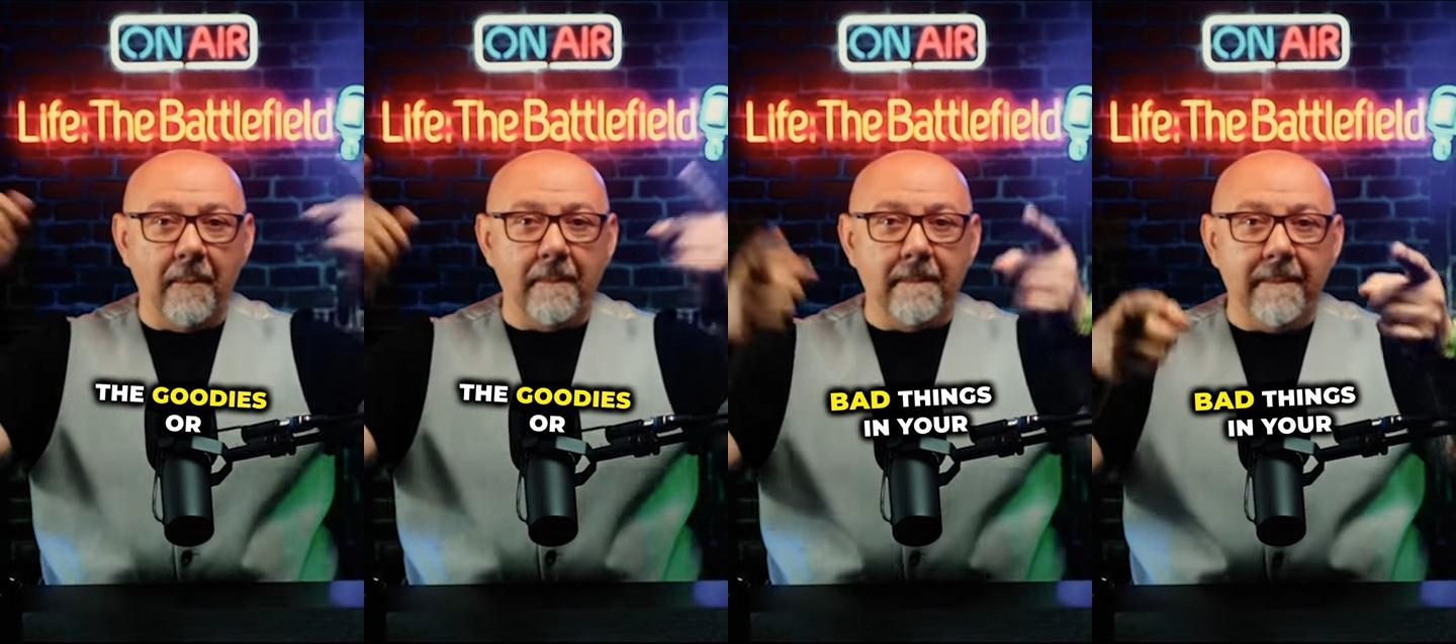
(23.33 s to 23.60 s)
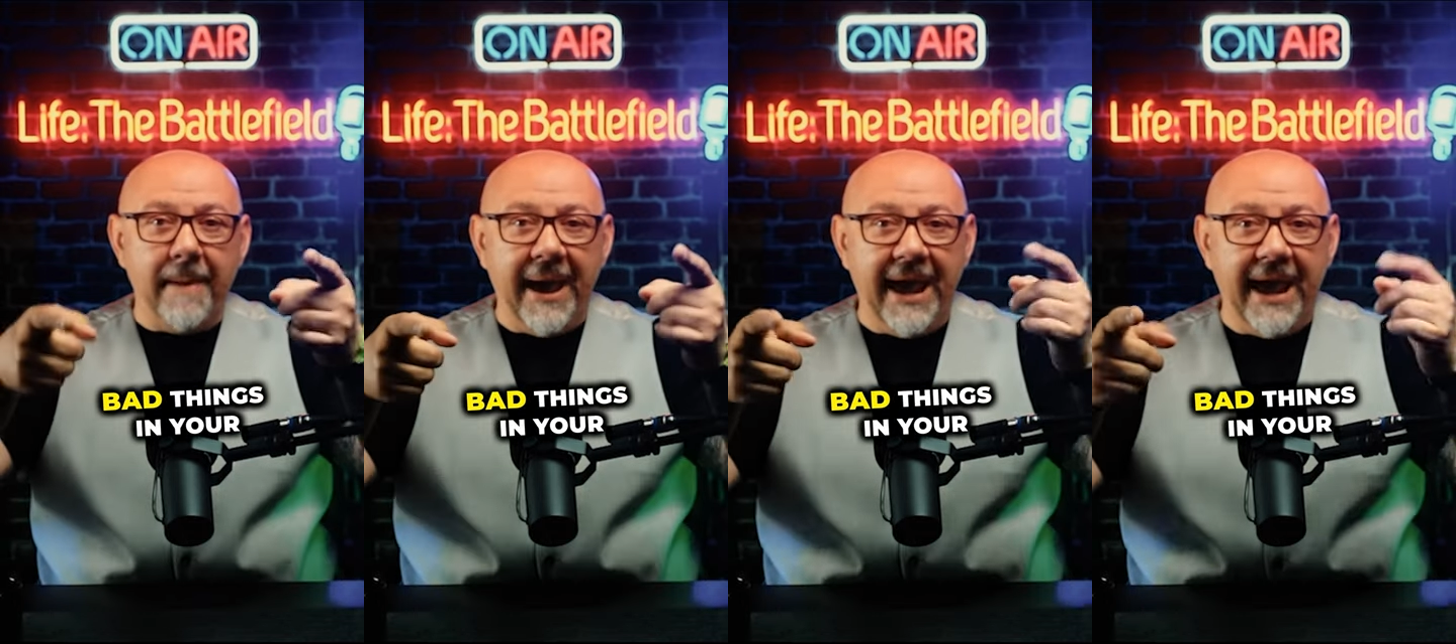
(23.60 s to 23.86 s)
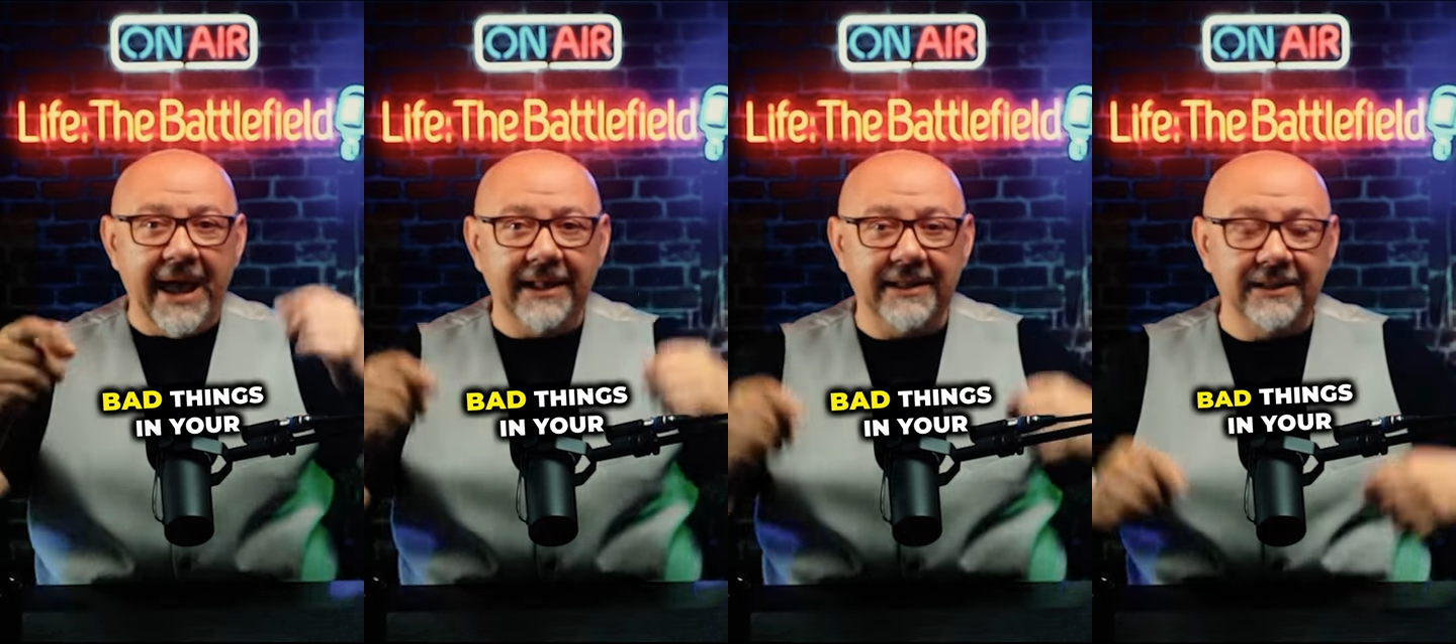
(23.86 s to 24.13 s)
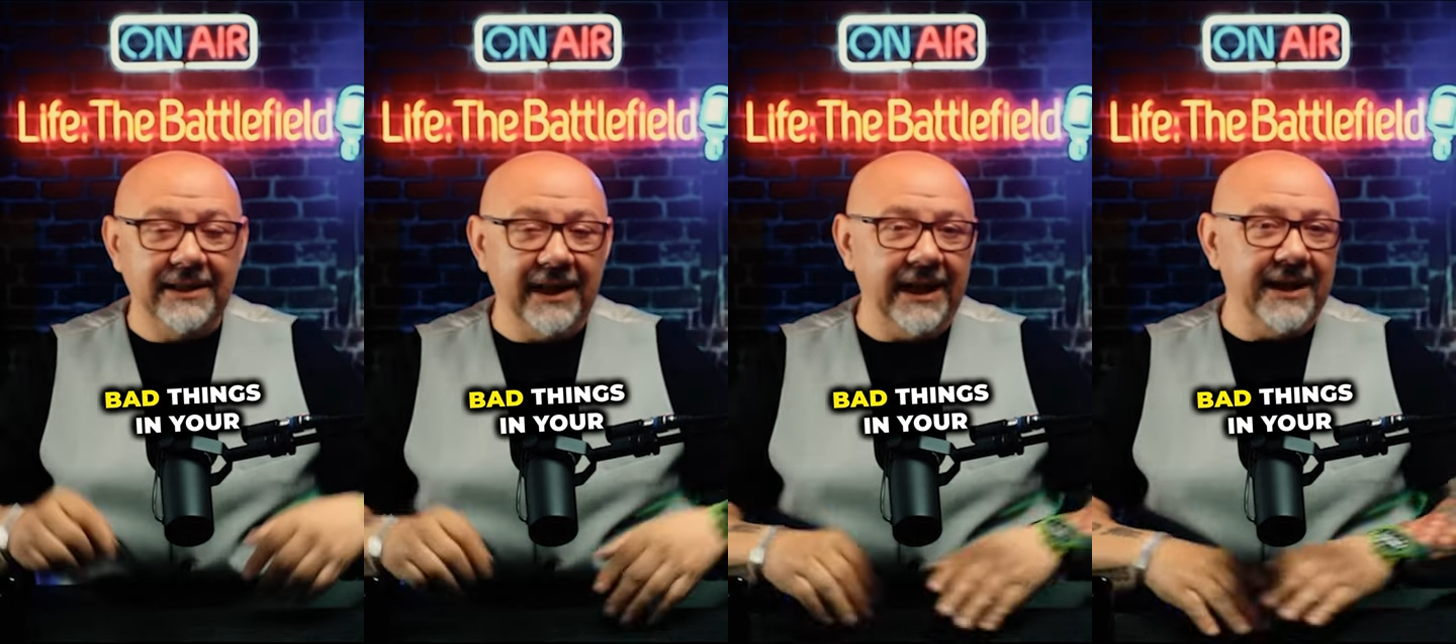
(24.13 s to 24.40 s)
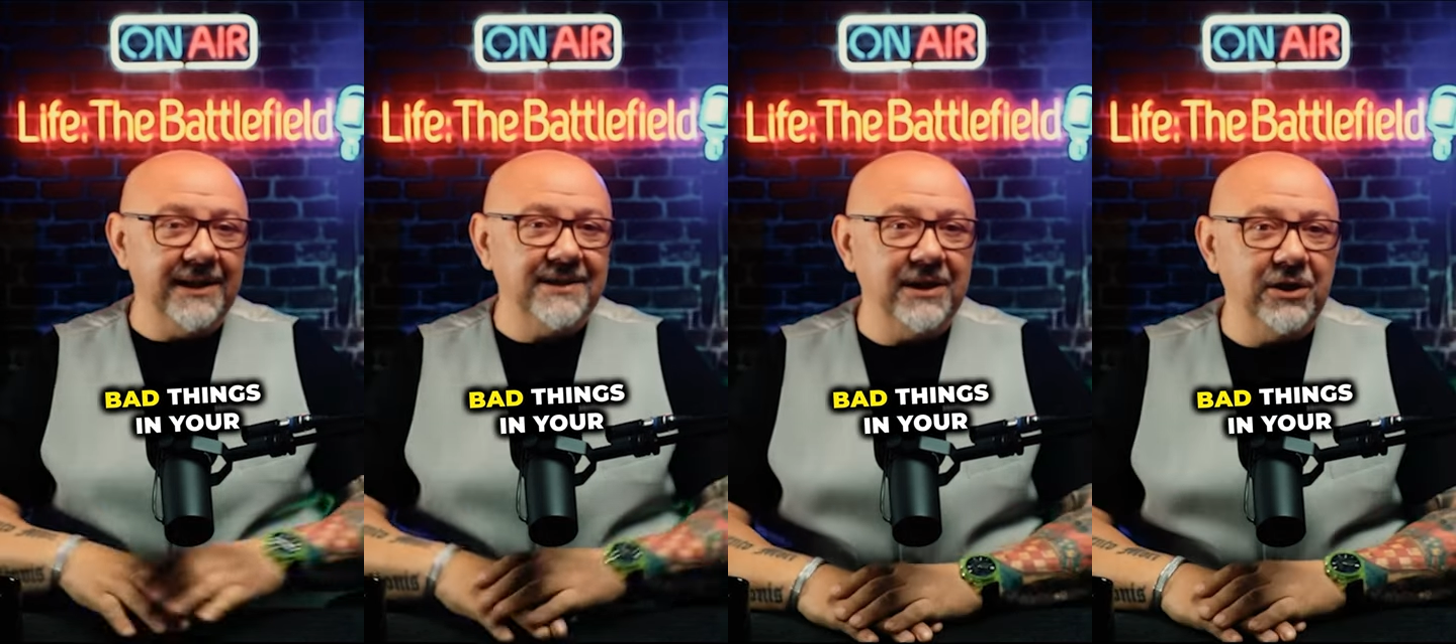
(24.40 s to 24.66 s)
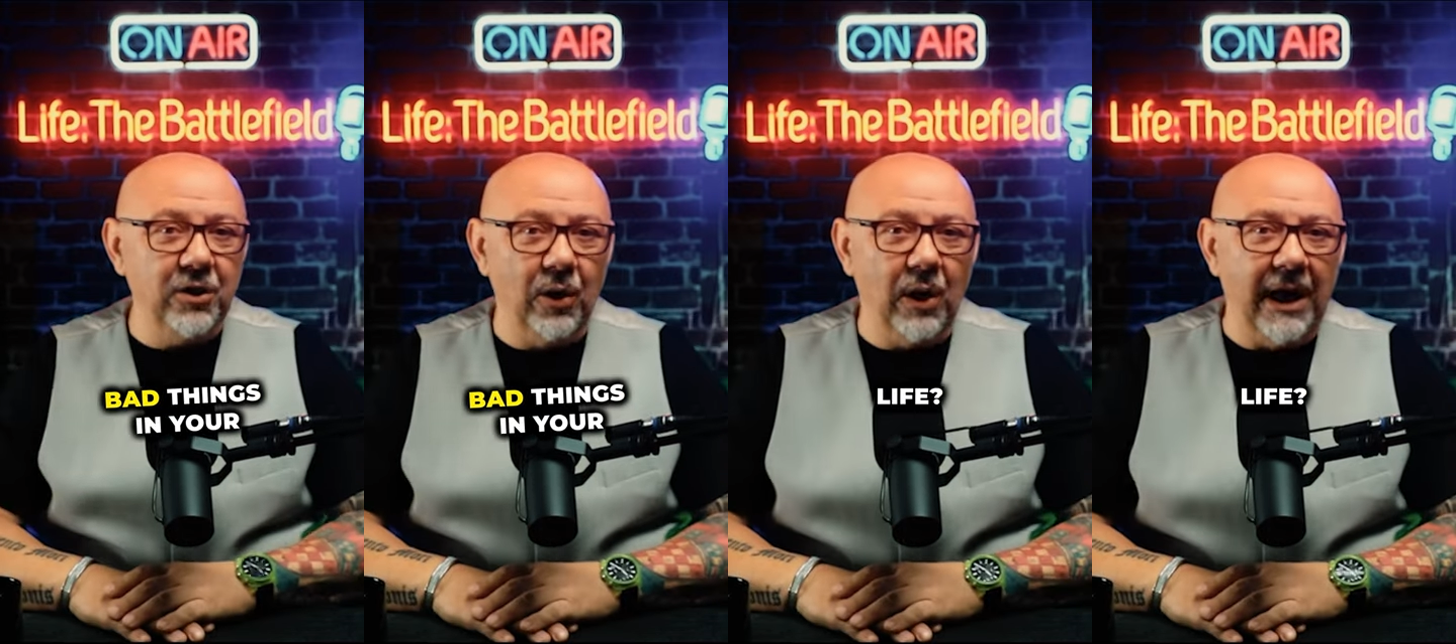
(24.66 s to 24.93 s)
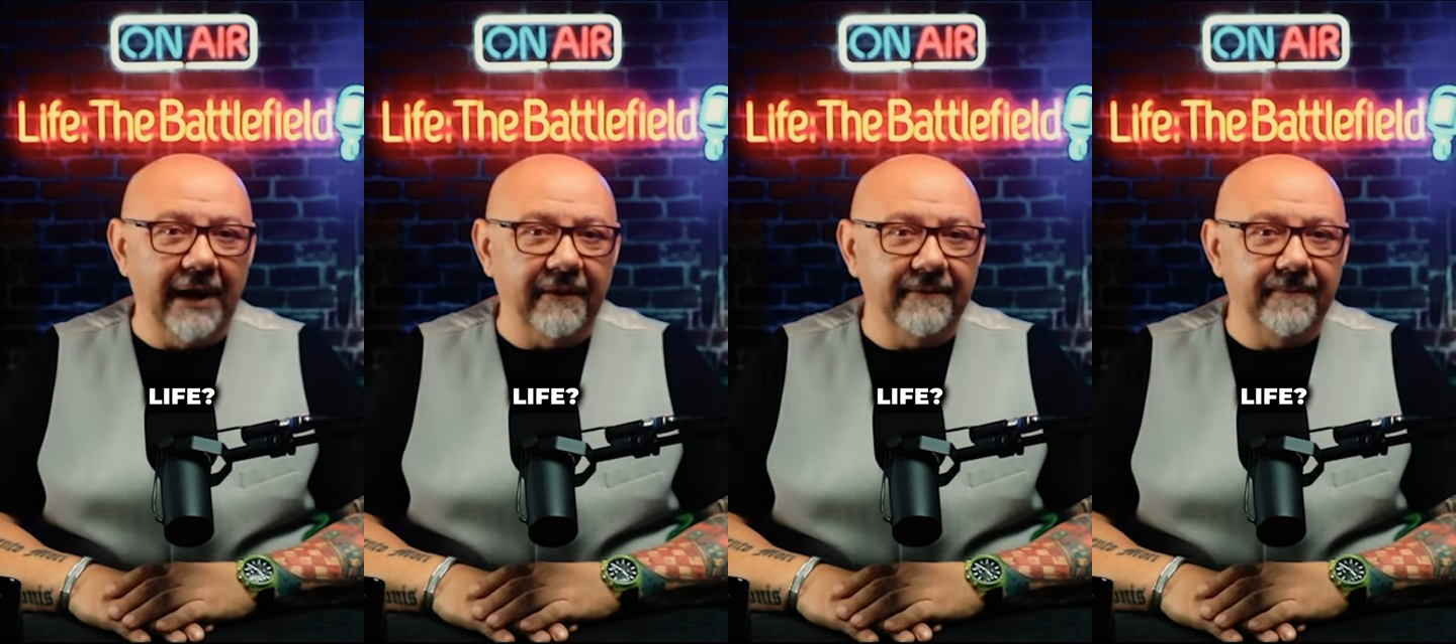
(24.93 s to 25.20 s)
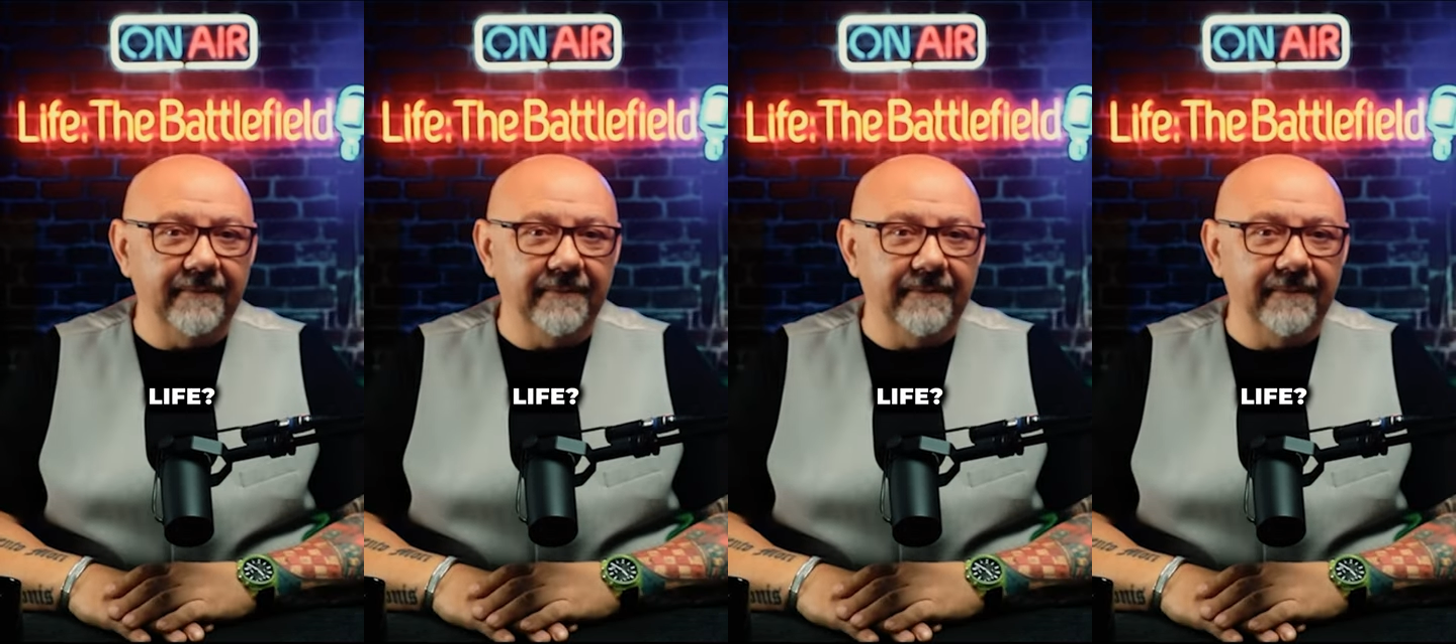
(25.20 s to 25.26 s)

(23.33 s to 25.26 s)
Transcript: bad things in your life?